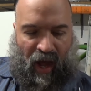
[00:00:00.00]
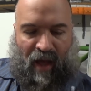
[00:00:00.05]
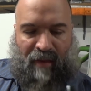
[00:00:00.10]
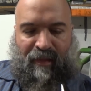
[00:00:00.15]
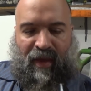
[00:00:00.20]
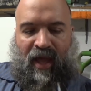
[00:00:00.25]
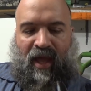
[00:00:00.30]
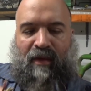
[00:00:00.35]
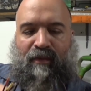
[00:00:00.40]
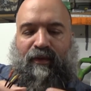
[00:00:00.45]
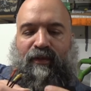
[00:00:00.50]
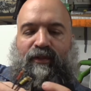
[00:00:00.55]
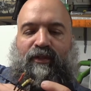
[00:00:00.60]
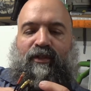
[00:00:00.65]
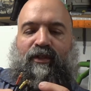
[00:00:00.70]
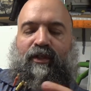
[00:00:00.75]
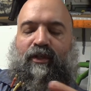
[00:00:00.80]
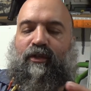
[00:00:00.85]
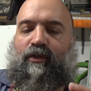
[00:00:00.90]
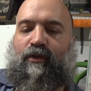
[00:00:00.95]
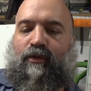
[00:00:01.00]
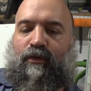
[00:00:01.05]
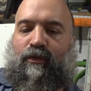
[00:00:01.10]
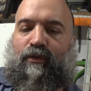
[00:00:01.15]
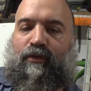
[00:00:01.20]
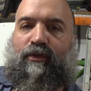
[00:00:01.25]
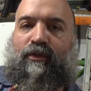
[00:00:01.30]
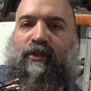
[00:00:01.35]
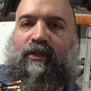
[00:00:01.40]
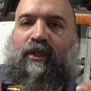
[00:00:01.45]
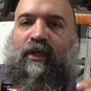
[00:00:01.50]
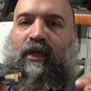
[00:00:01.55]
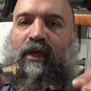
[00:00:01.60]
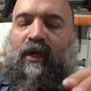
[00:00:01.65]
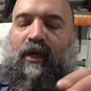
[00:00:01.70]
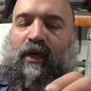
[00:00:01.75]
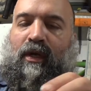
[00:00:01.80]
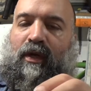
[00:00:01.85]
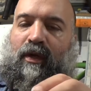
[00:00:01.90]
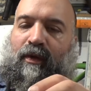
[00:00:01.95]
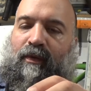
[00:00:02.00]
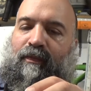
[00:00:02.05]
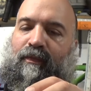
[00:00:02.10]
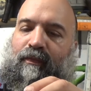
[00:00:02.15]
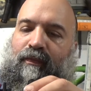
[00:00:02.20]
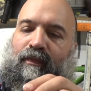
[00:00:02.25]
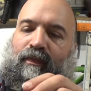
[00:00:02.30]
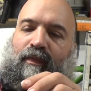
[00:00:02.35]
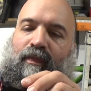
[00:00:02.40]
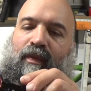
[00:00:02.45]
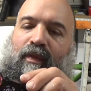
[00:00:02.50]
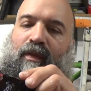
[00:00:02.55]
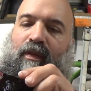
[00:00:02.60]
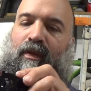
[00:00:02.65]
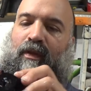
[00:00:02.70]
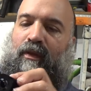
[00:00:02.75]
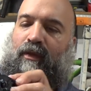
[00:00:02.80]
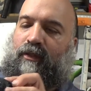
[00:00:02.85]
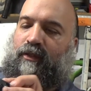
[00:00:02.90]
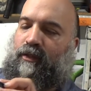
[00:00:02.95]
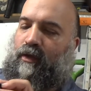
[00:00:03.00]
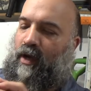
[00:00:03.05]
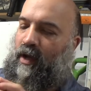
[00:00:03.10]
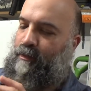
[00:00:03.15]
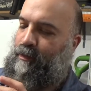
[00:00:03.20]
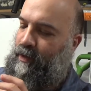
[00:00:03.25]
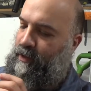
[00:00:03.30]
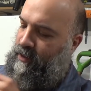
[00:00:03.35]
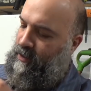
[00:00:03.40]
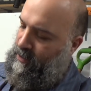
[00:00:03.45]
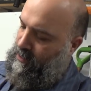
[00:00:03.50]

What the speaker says: I'm able to use, so I put